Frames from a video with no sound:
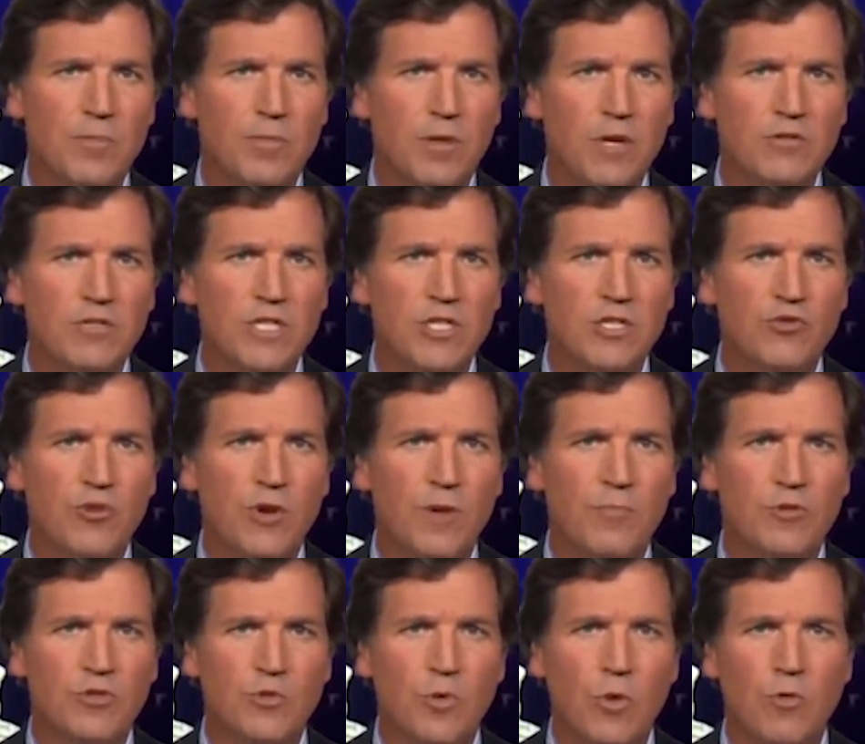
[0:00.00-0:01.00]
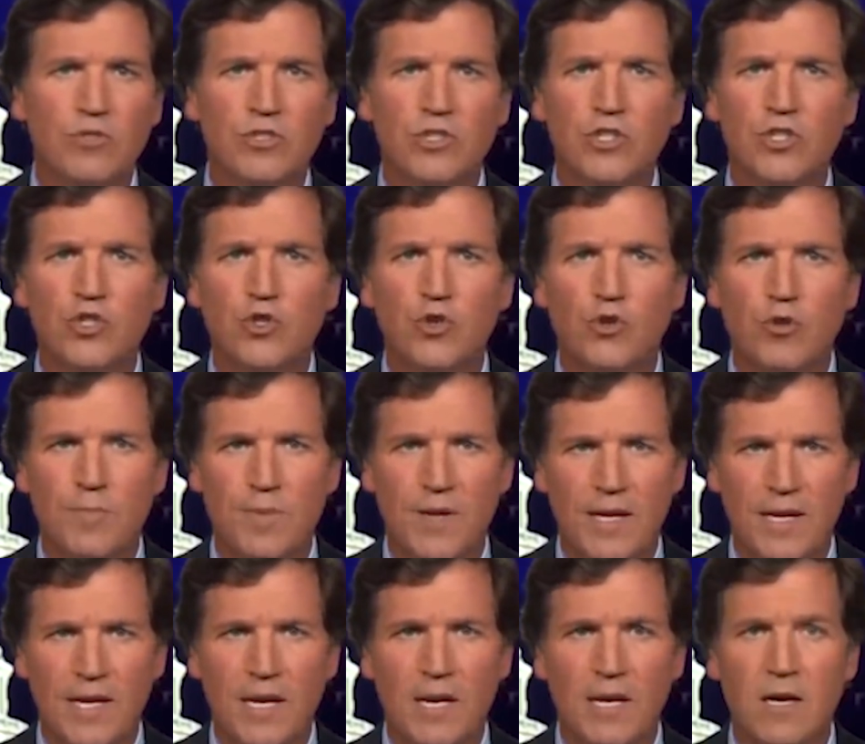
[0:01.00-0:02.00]
that Pelosi's trip was, quote,
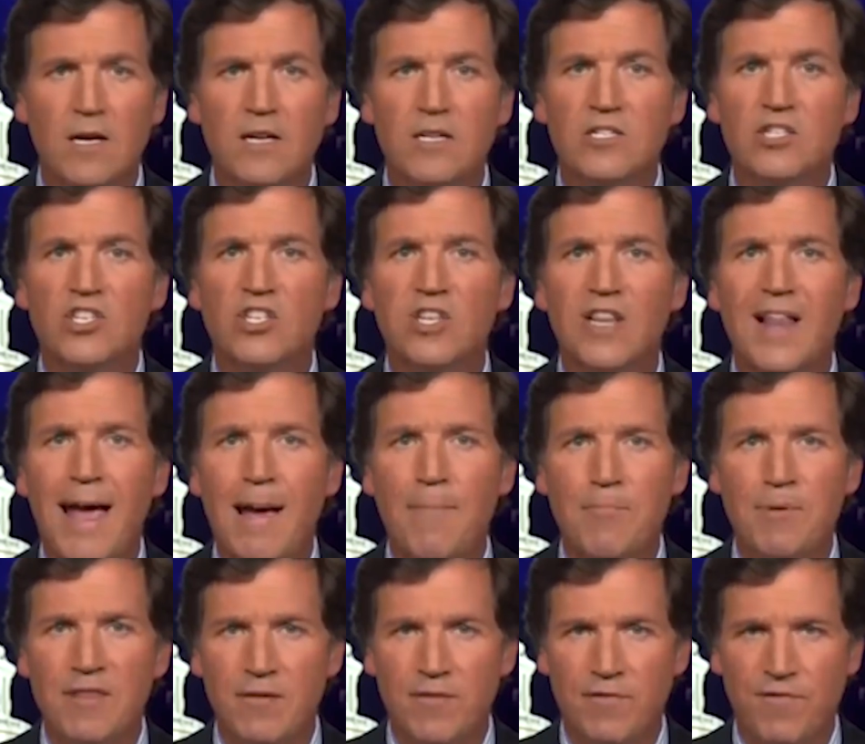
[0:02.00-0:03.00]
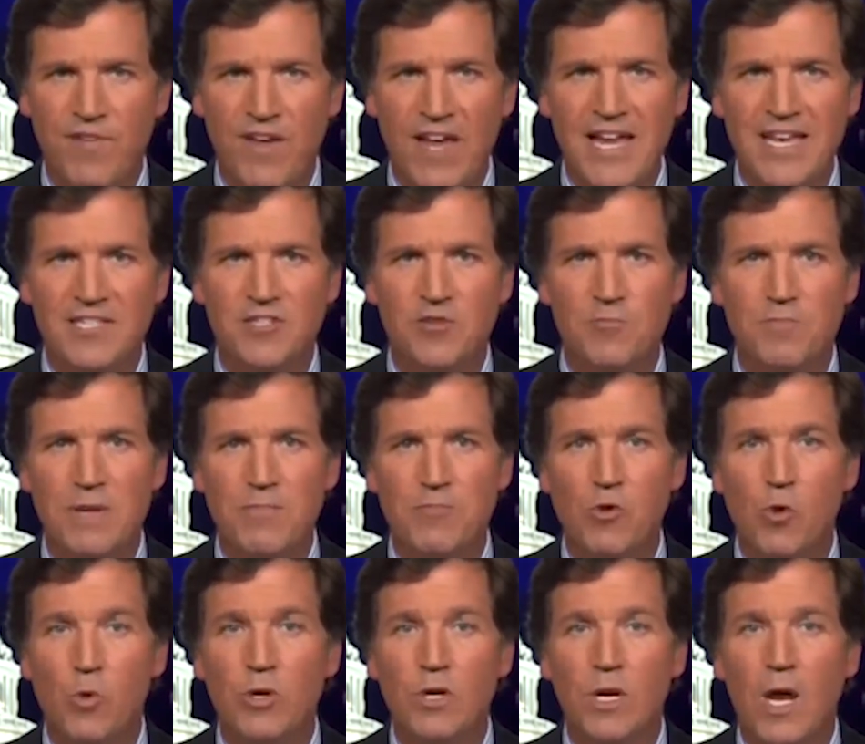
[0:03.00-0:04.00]
disturbing and a slap in the face to
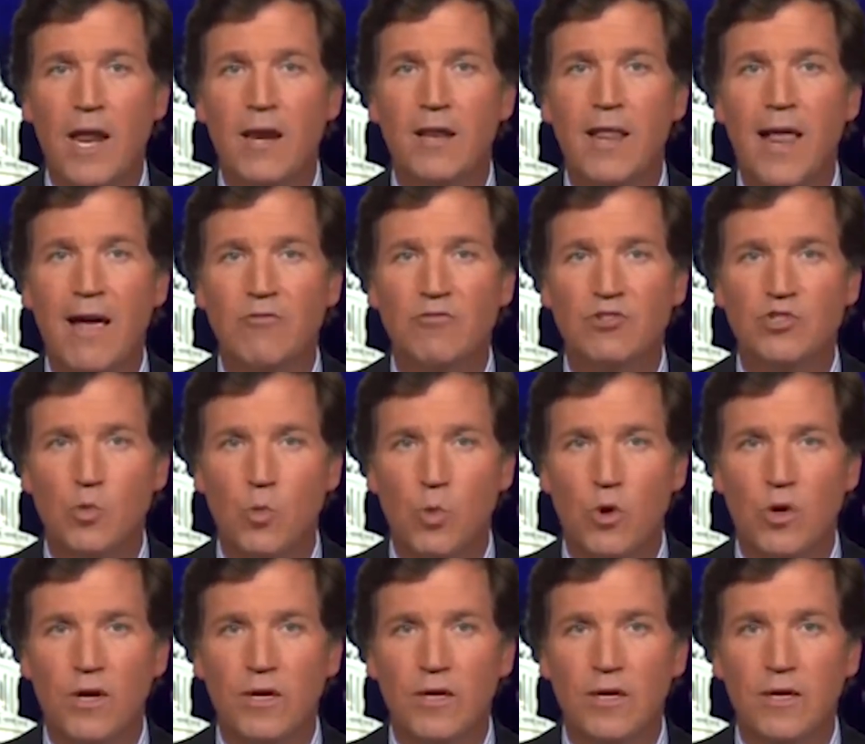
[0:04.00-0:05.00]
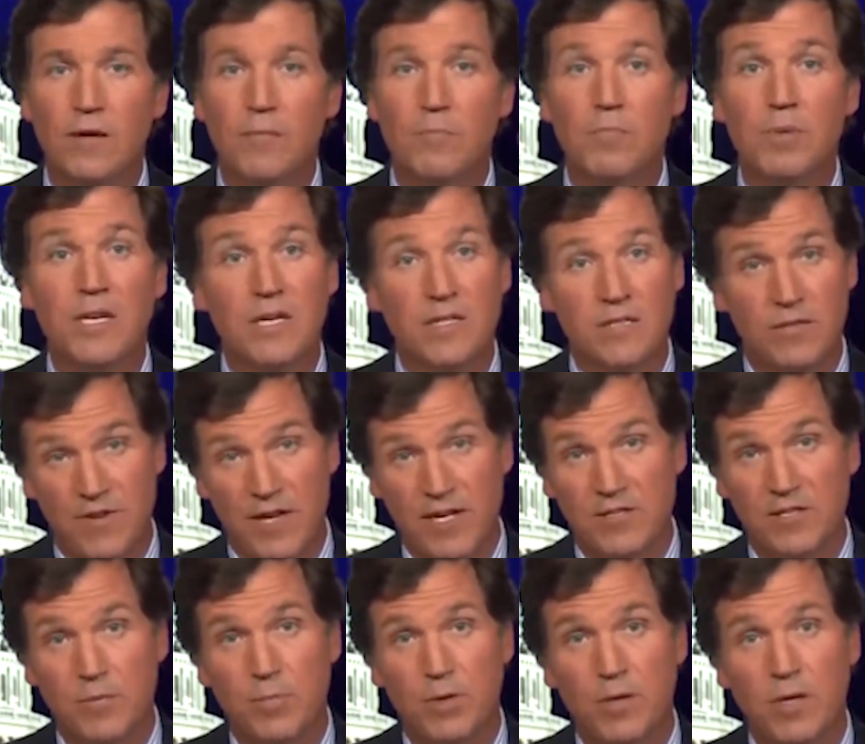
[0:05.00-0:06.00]
people who were not allowed to work because of
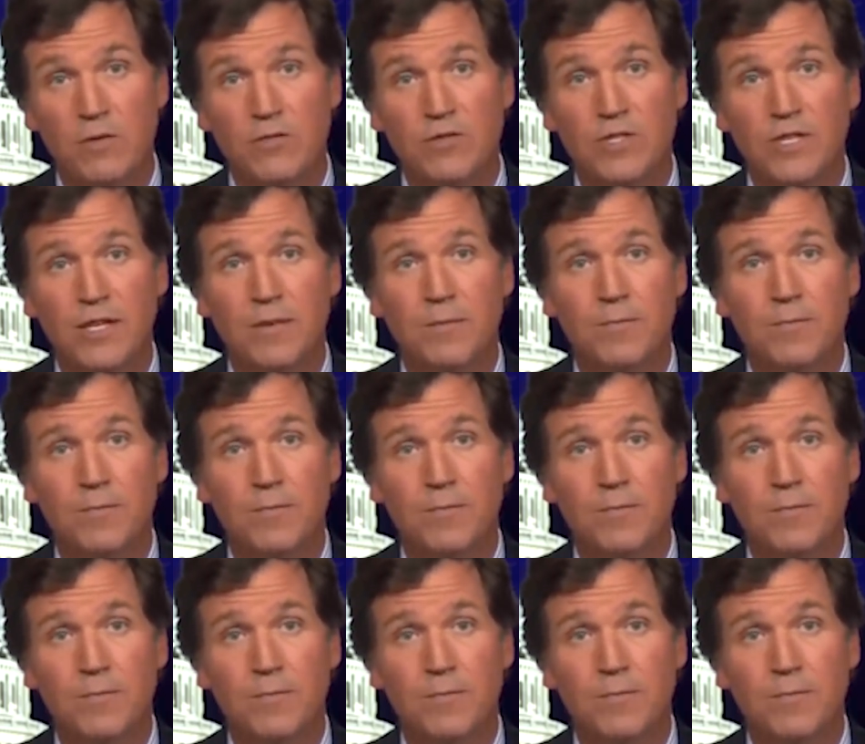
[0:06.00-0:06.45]
Nancy Pelosi.